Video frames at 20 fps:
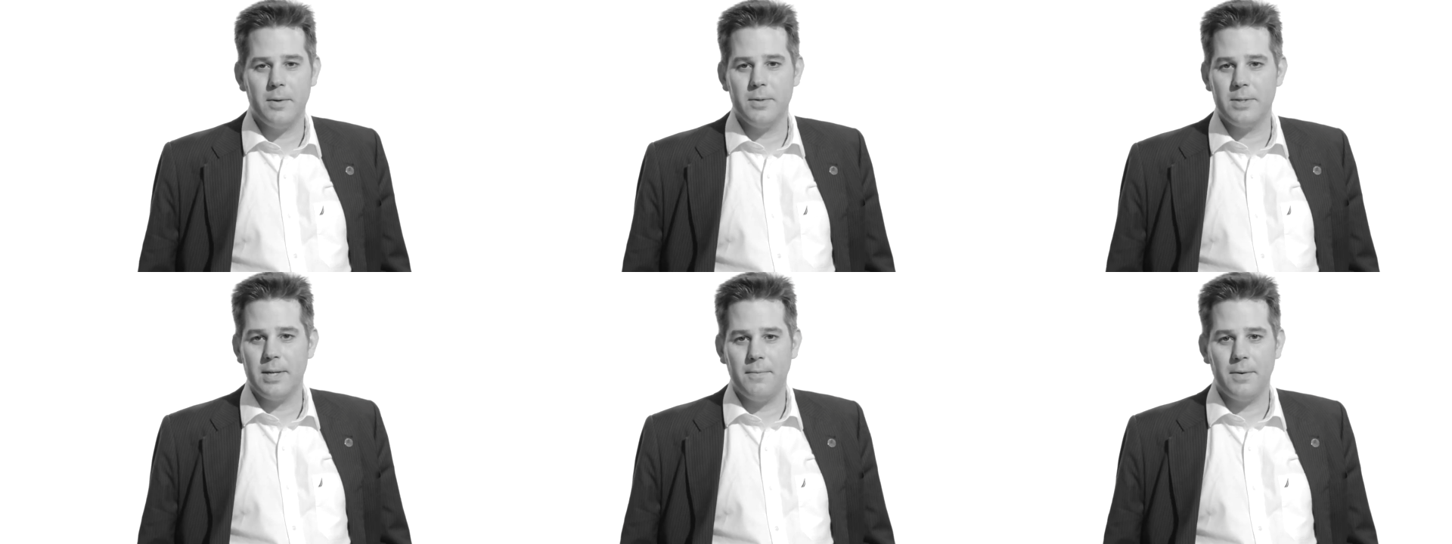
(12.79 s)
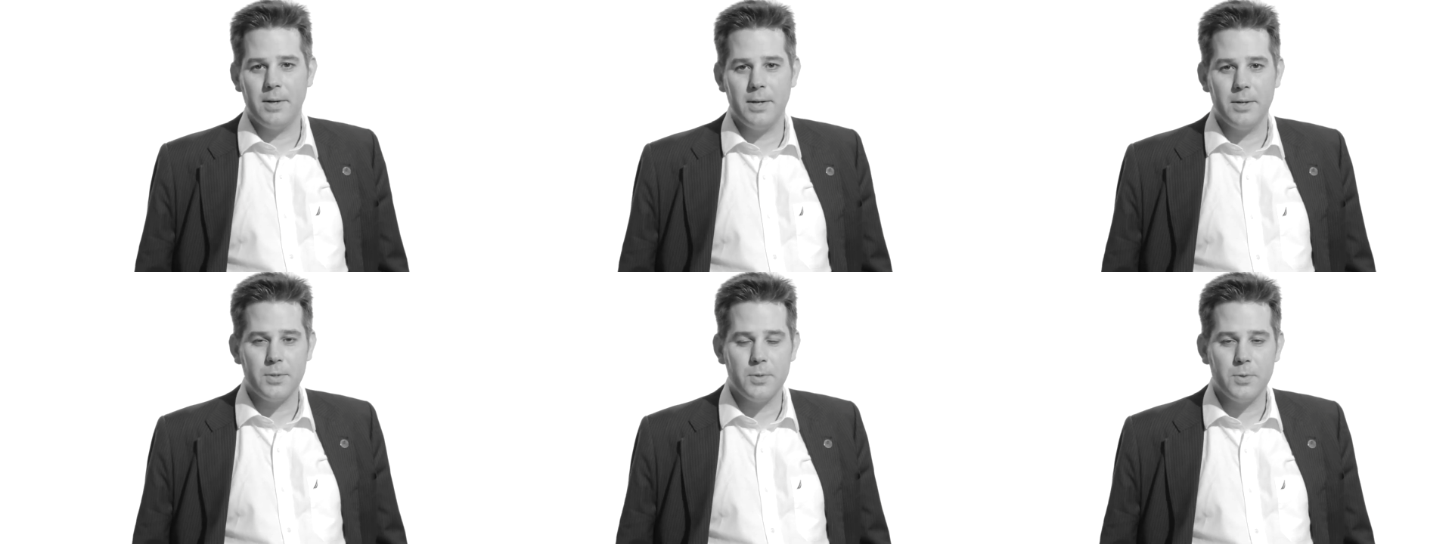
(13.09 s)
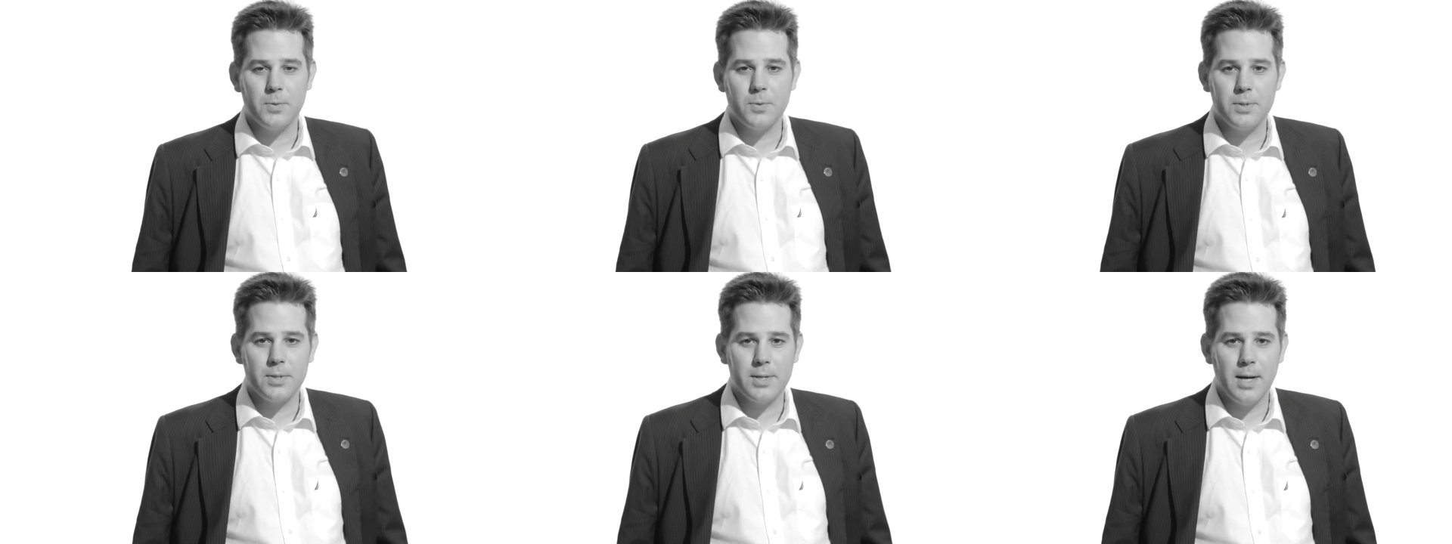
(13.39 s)
I was having
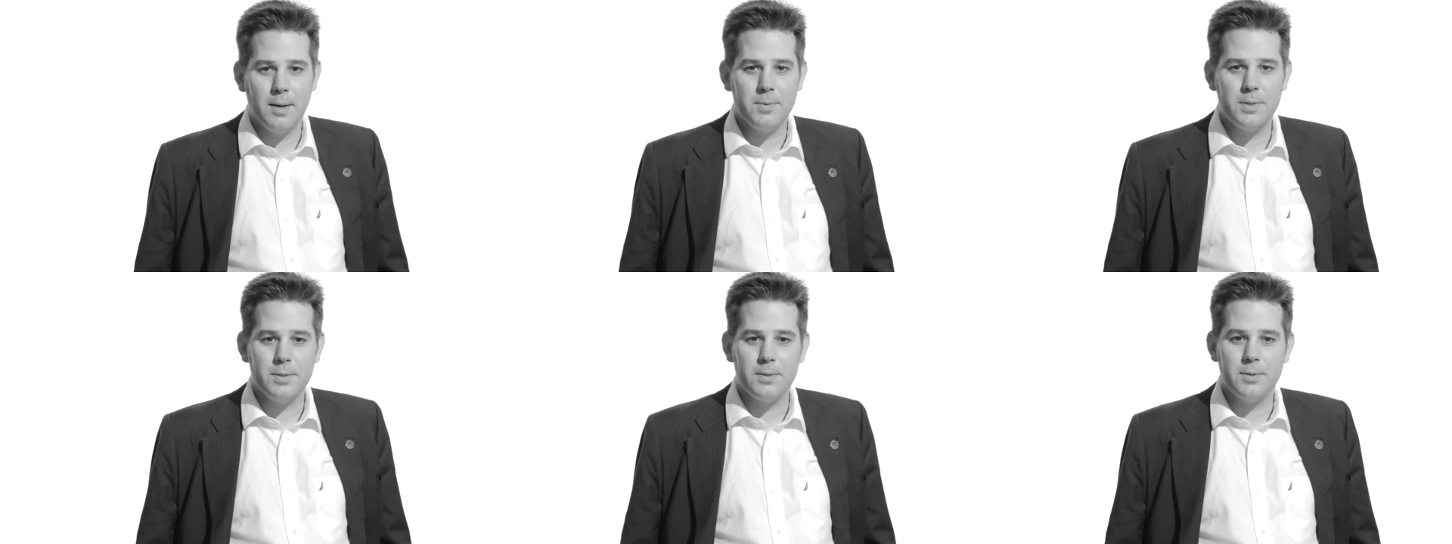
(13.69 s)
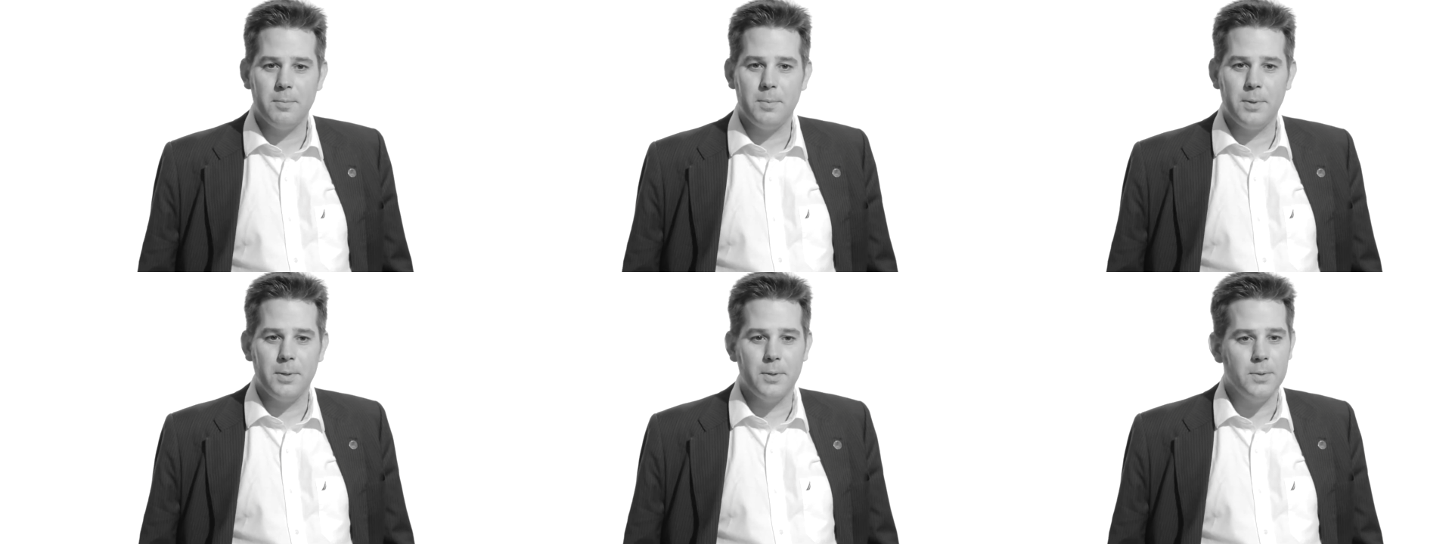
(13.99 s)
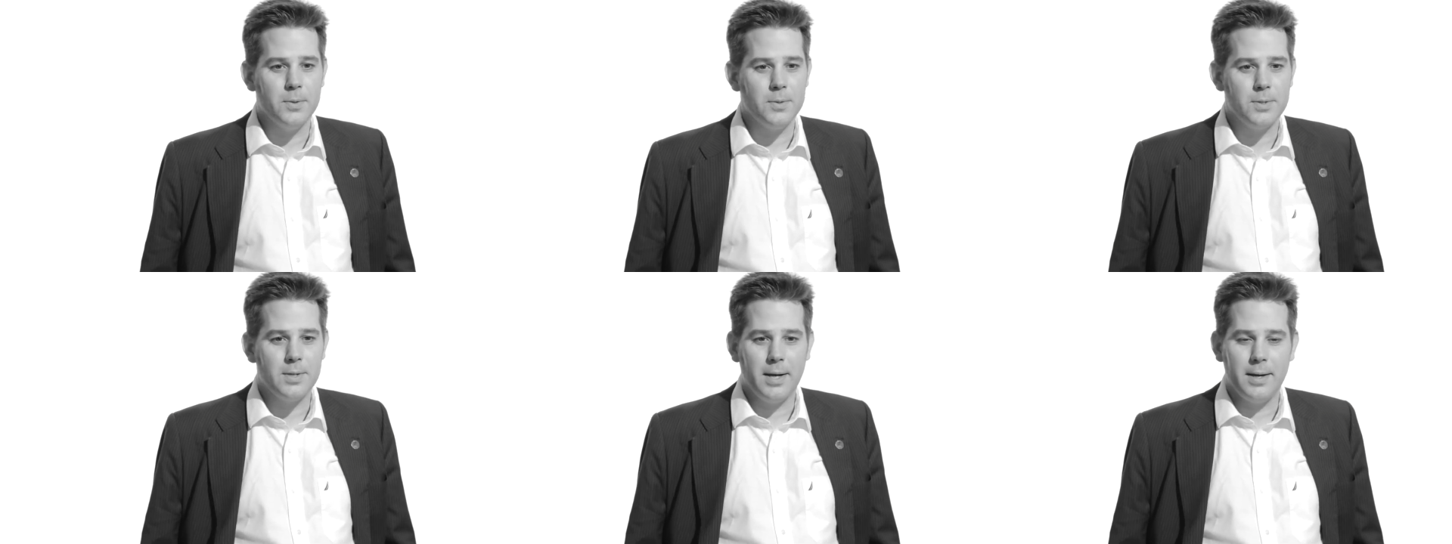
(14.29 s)
issues with substance
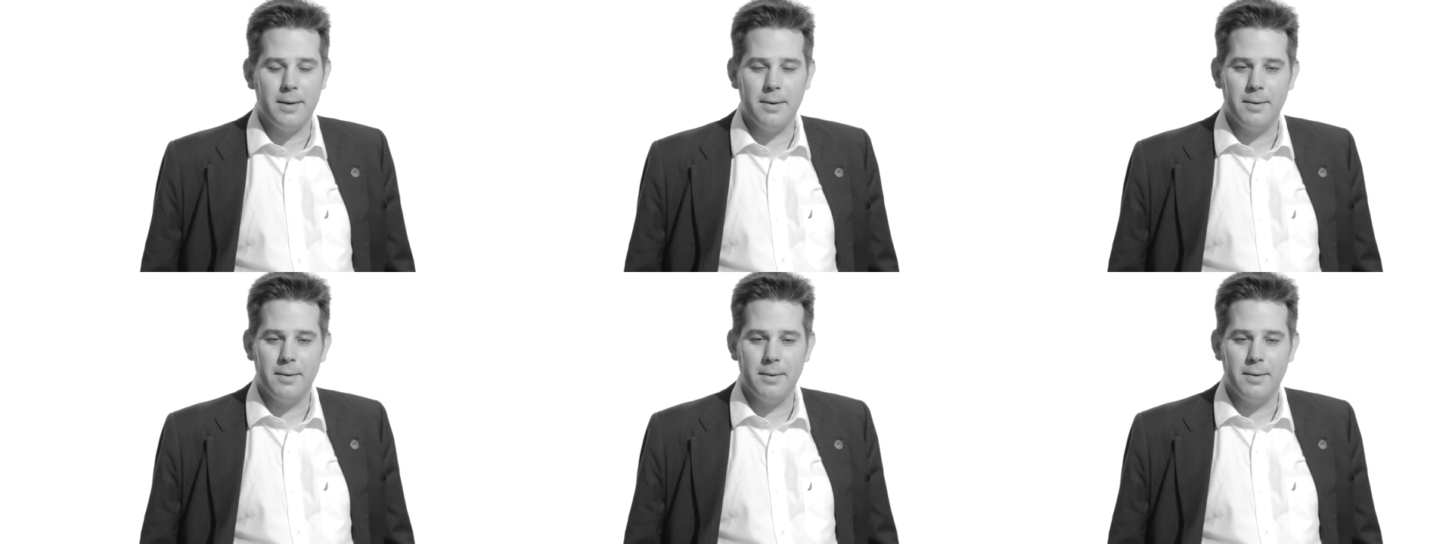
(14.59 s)
abuse.